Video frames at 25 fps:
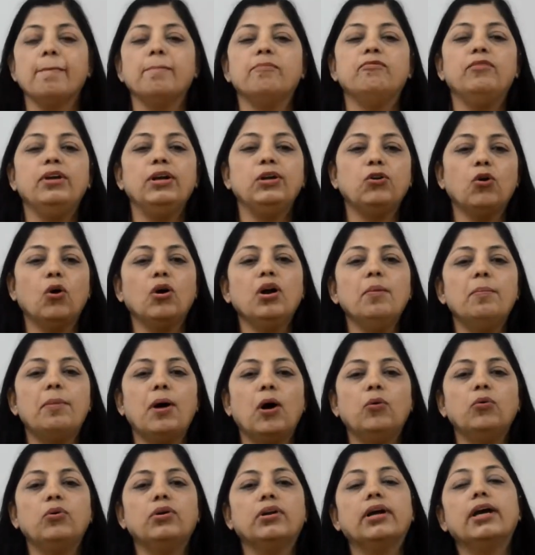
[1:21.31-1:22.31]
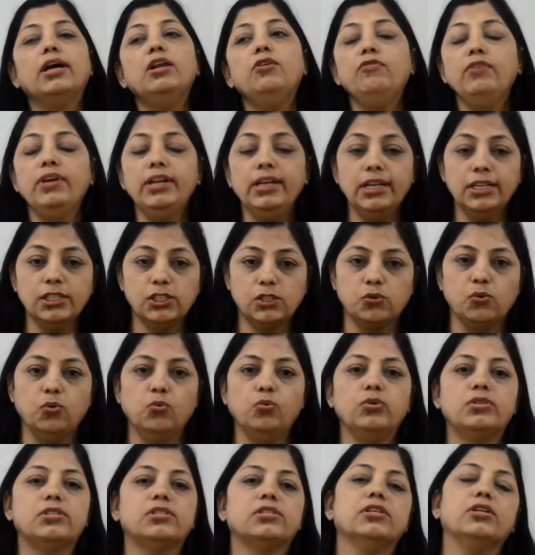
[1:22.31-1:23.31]
We'll talk about convenience
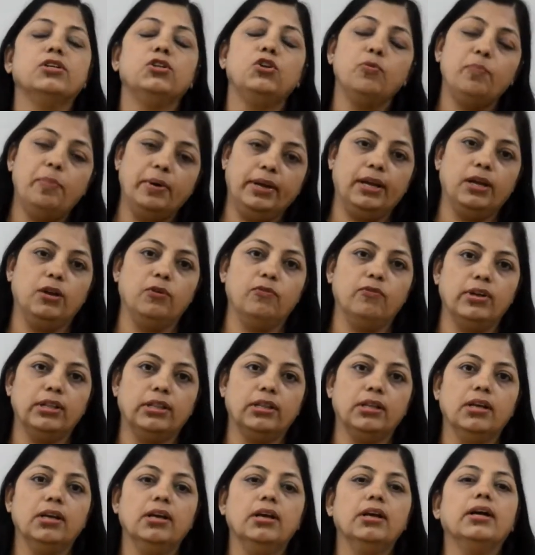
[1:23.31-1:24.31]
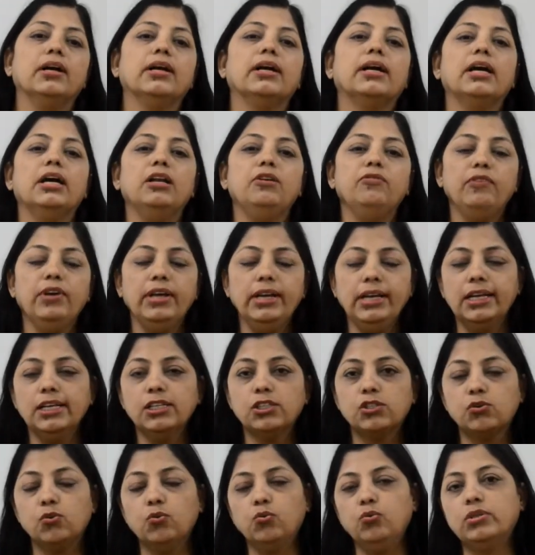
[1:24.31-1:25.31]
goods to begin with.
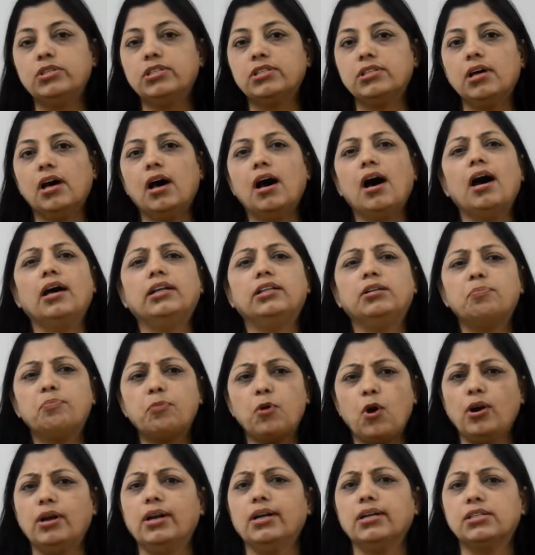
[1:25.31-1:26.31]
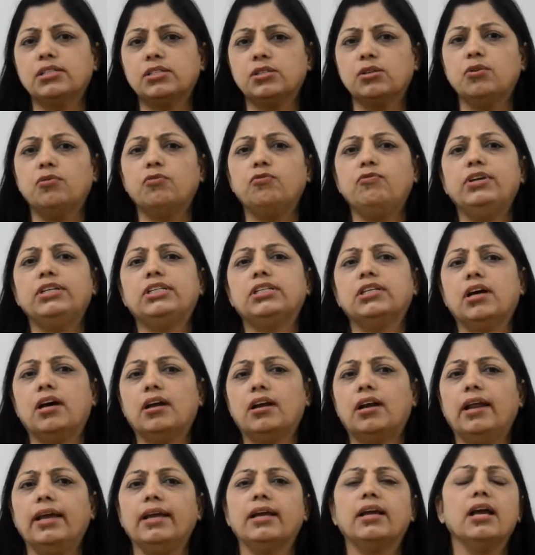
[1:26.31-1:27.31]
Convenience goods are the products which are
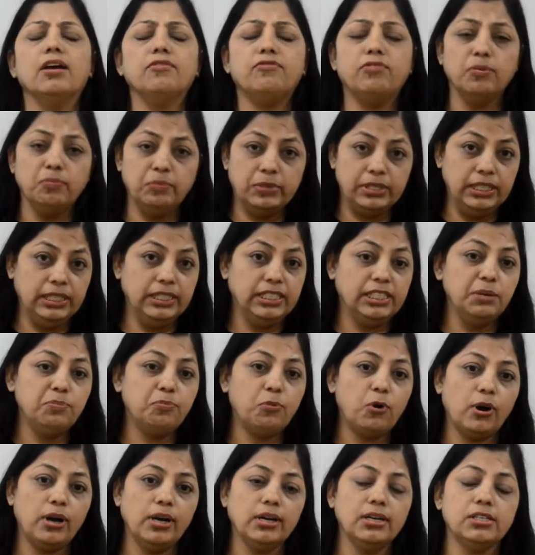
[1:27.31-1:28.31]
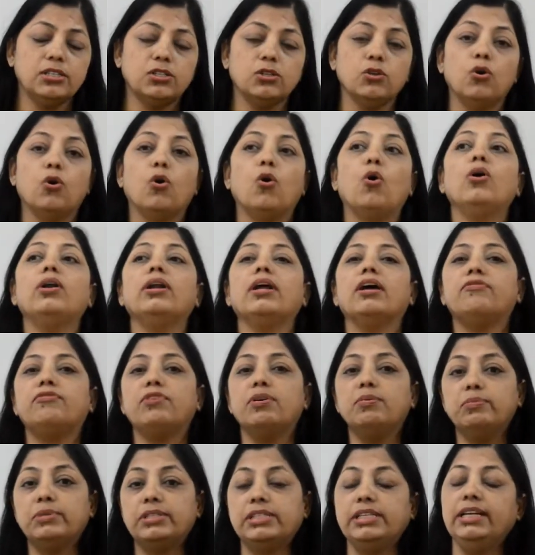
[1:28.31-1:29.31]
like FMCG products or
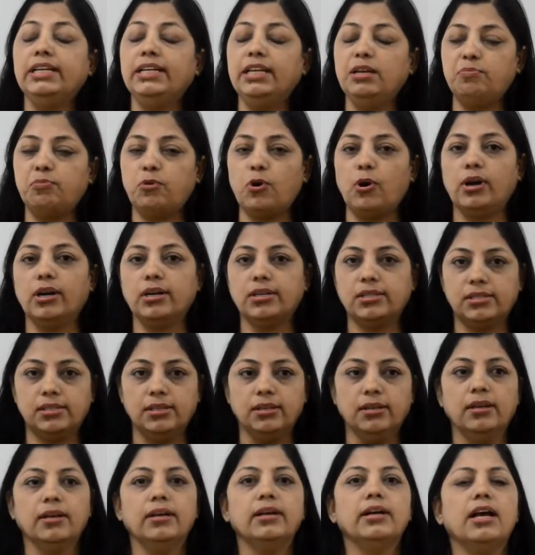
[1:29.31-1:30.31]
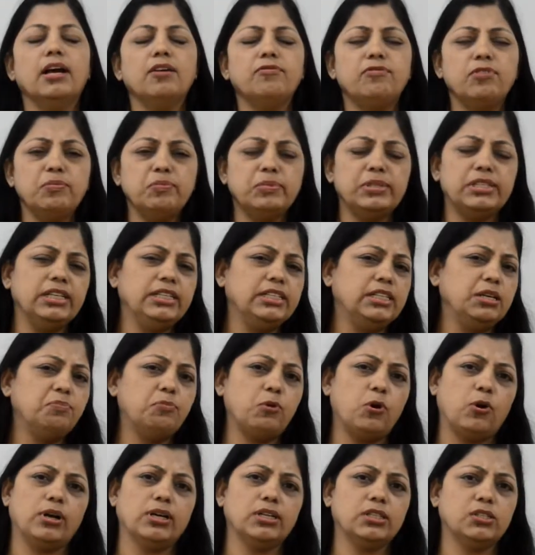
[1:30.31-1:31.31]
FMCD products. FMCG
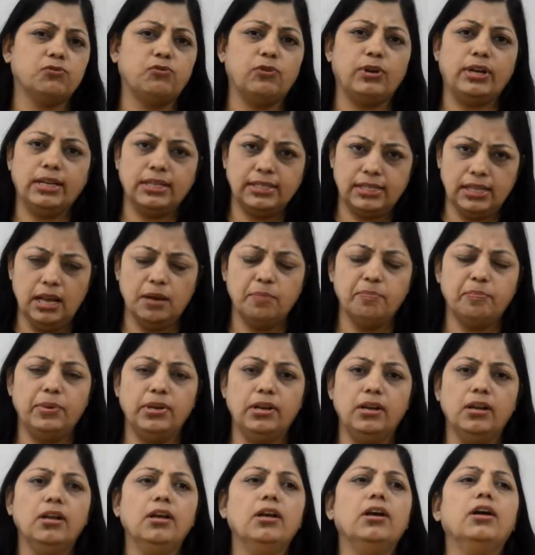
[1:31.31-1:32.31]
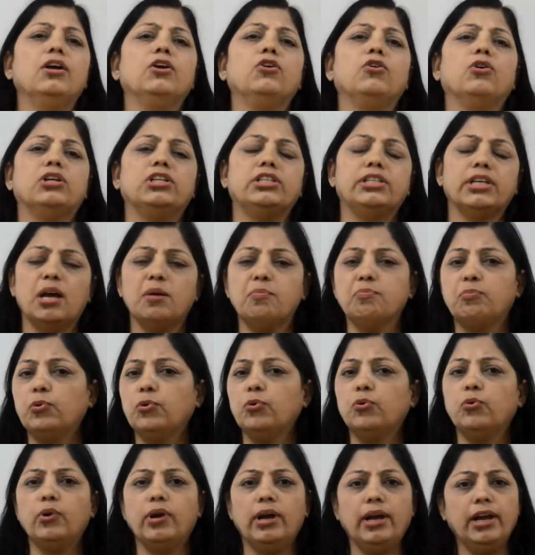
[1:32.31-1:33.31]
products, for example, your
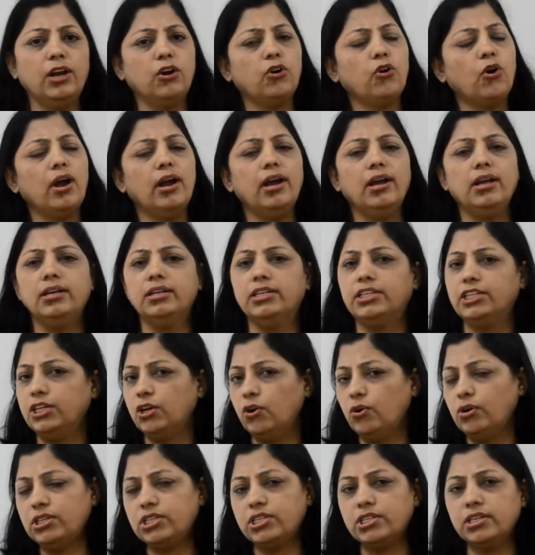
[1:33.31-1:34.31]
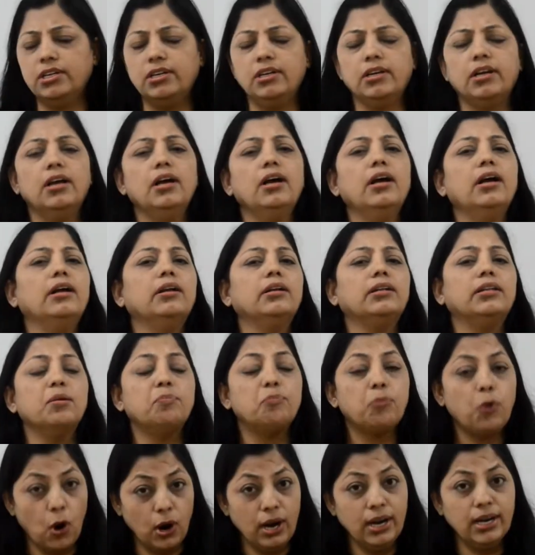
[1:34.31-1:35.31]
shampoo, hair oil, deodorant, the
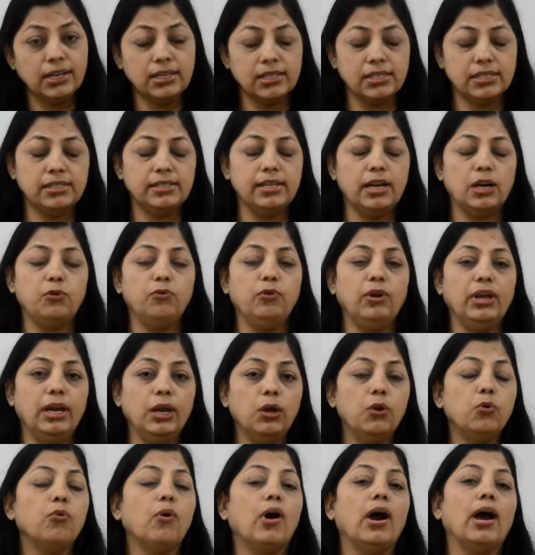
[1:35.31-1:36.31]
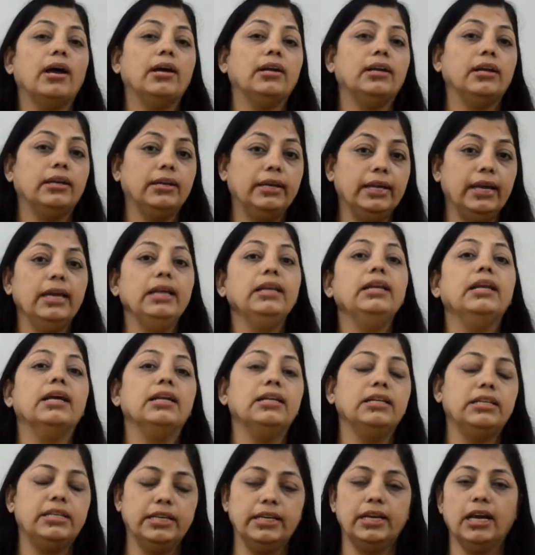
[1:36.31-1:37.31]
products that we require day in
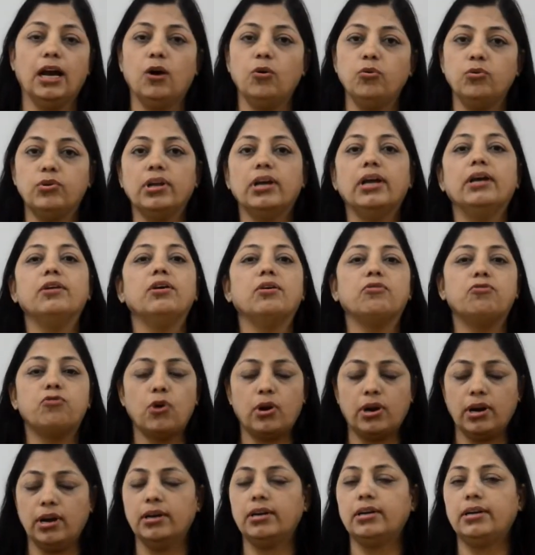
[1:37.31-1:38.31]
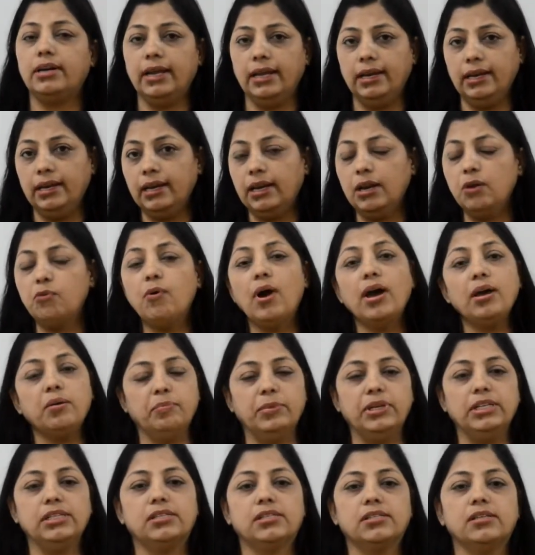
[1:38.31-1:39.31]
and day out for our daily
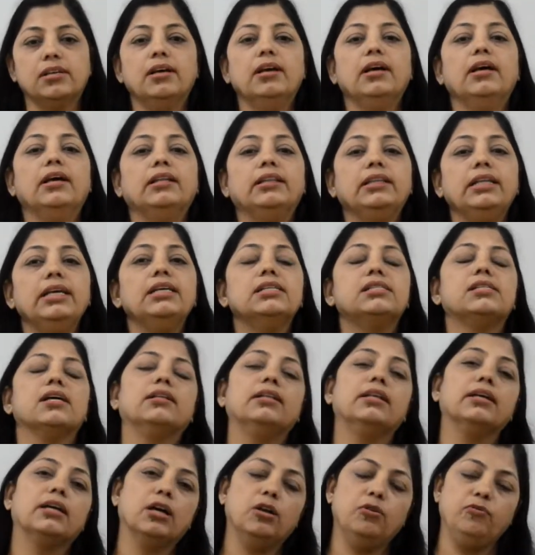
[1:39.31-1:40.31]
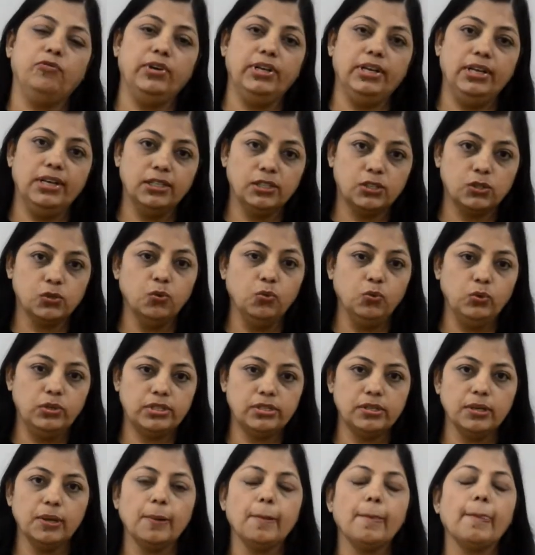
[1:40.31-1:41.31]
requirements. These are the convenience goods.